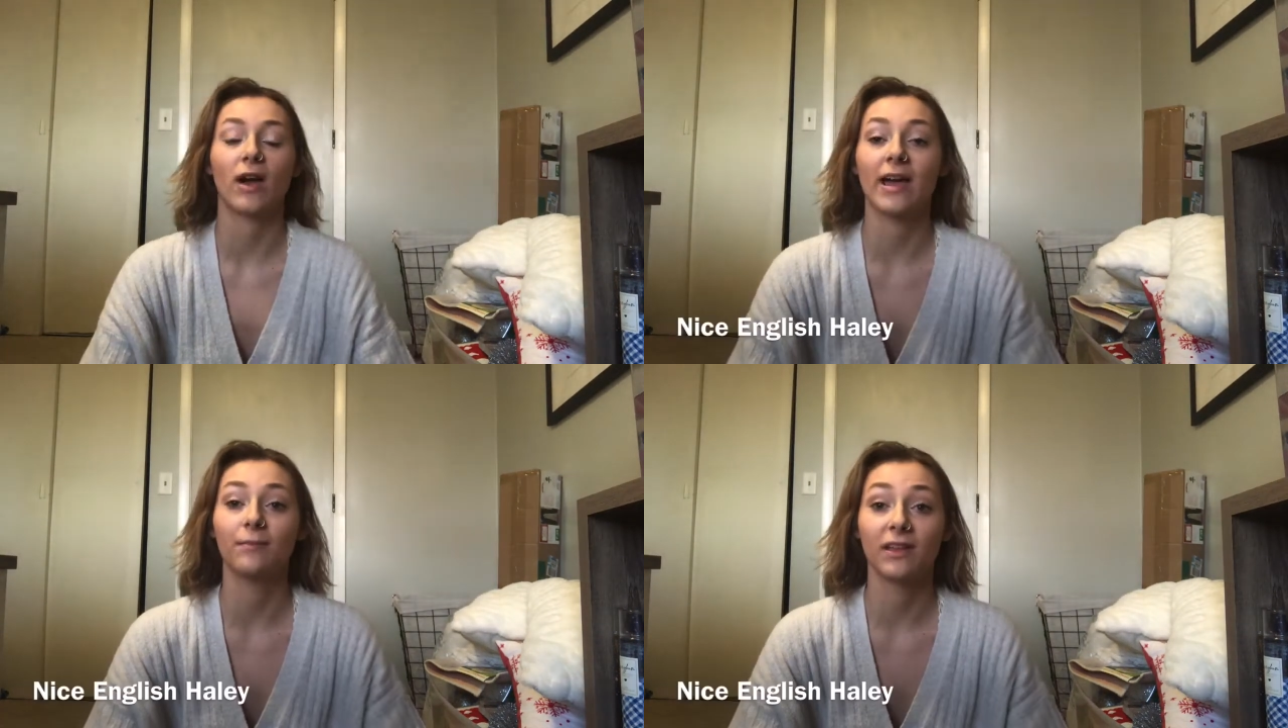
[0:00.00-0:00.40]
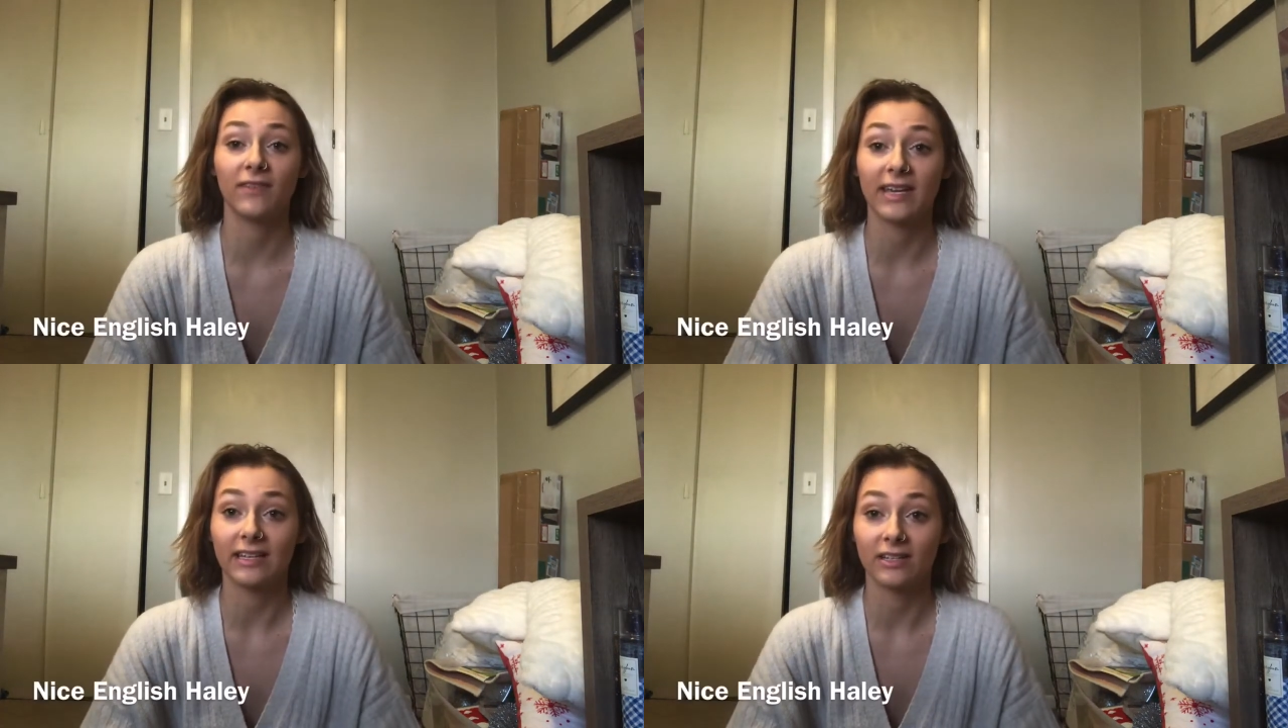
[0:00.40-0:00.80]
I am
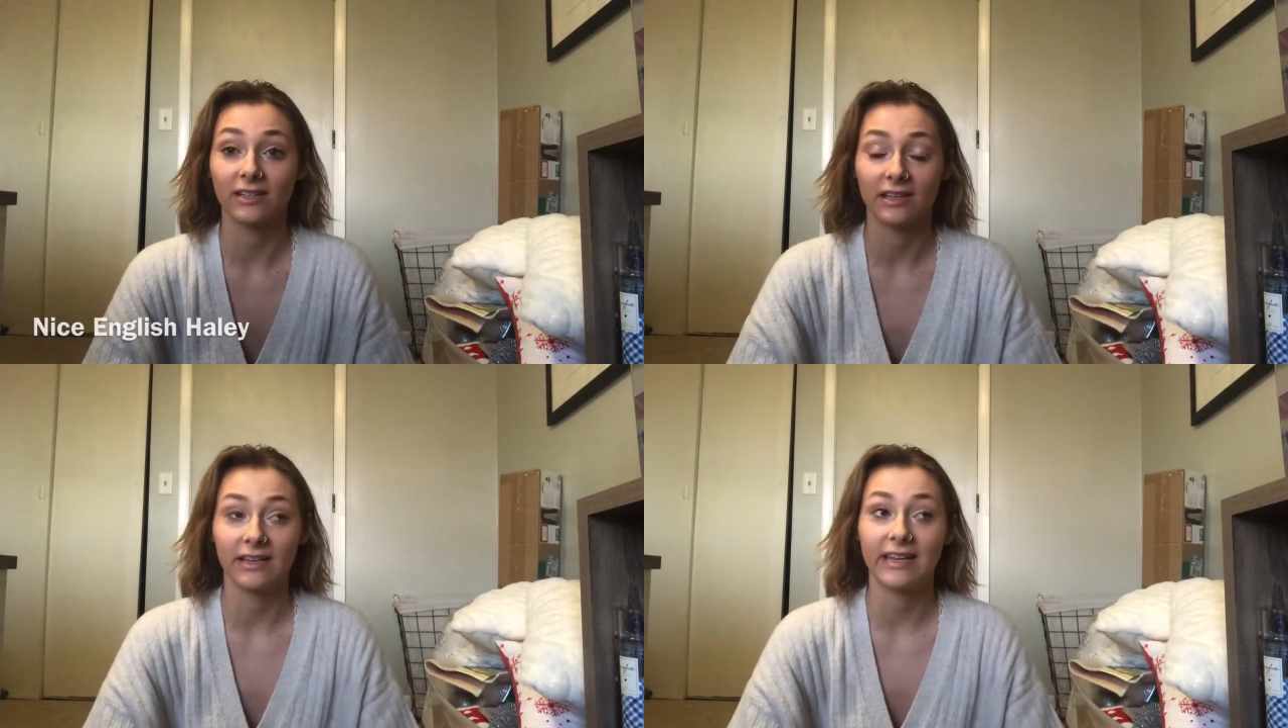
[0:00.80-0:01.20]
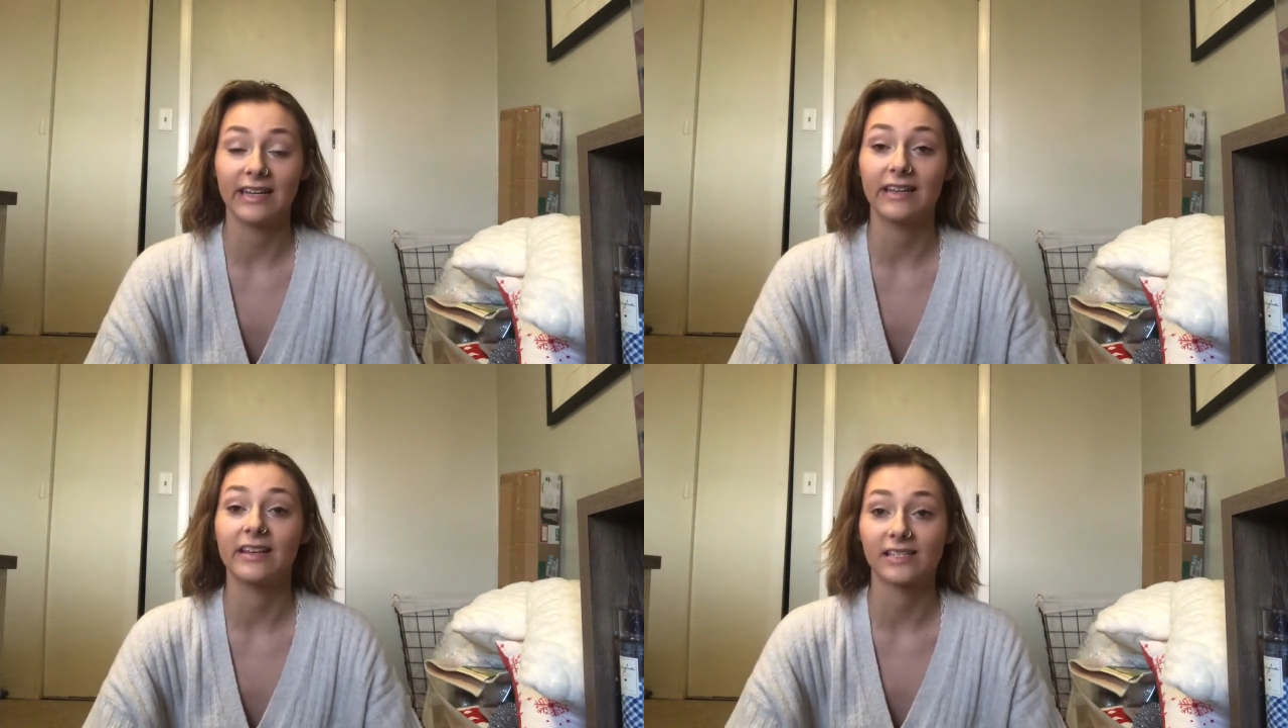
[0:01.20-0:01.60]
living
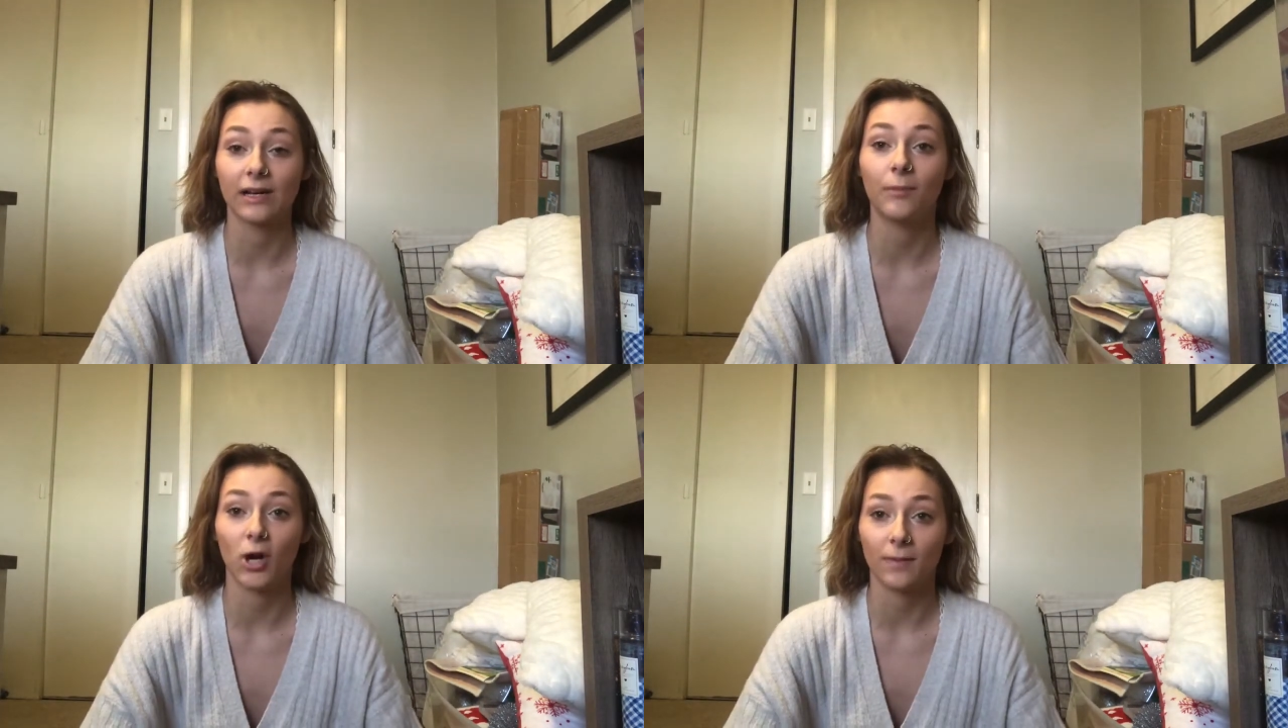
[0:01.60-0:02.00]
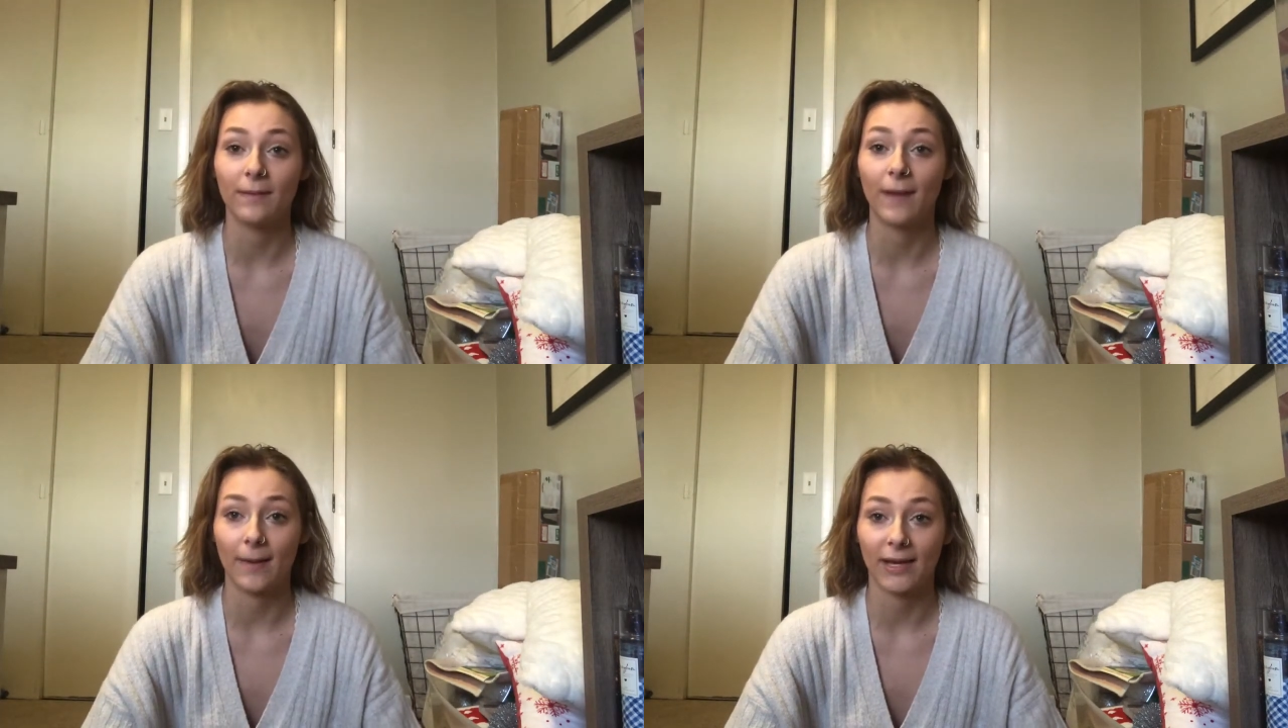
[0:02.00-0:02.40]
in this
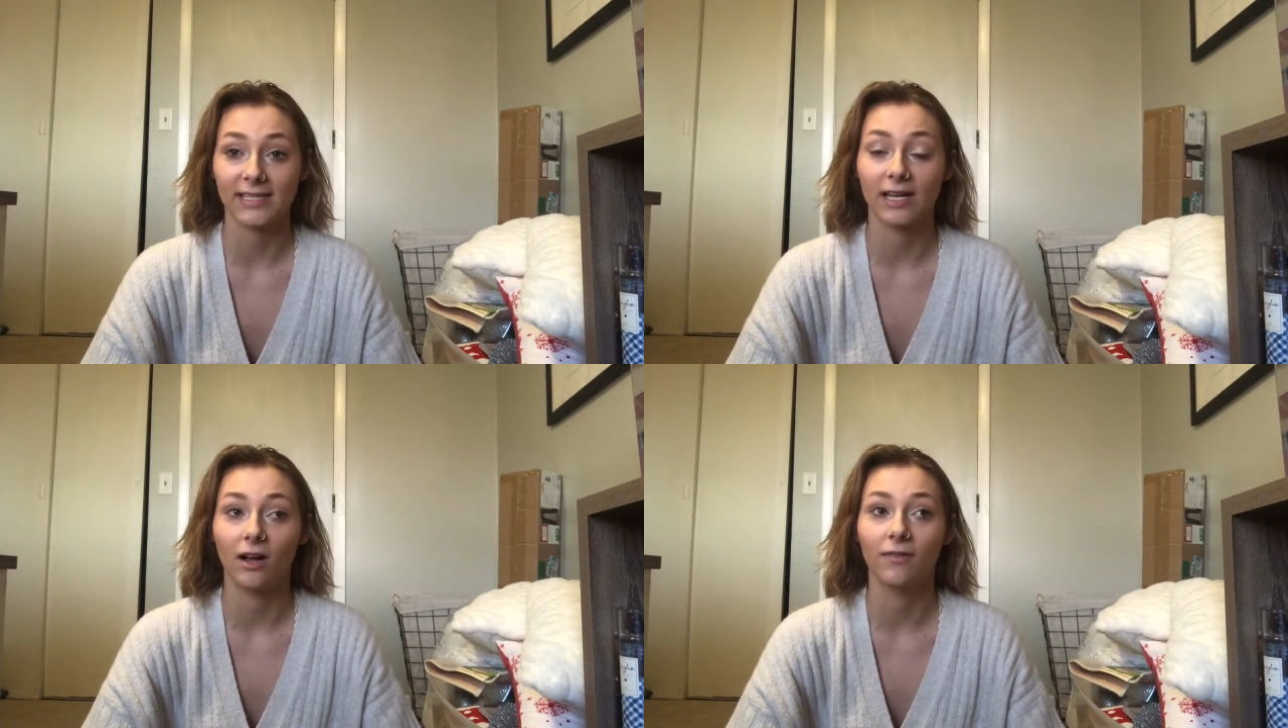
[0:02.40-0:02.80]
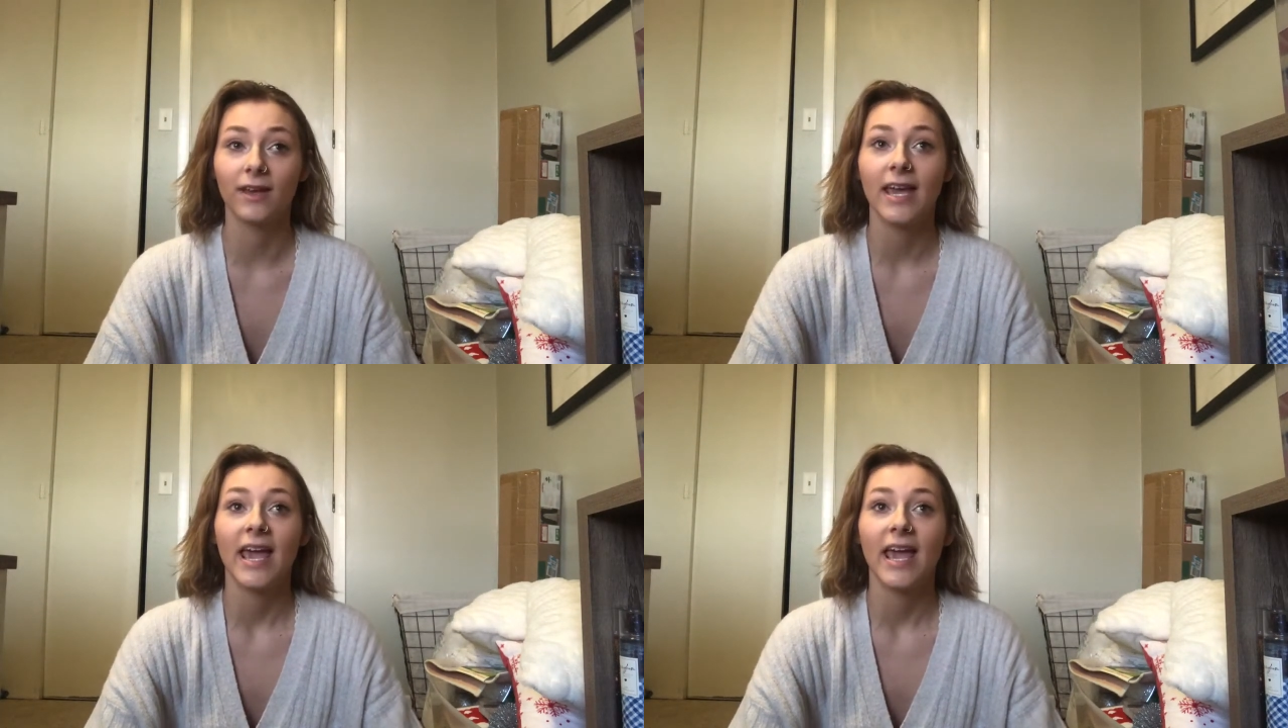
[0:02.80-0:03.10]
apartment by myself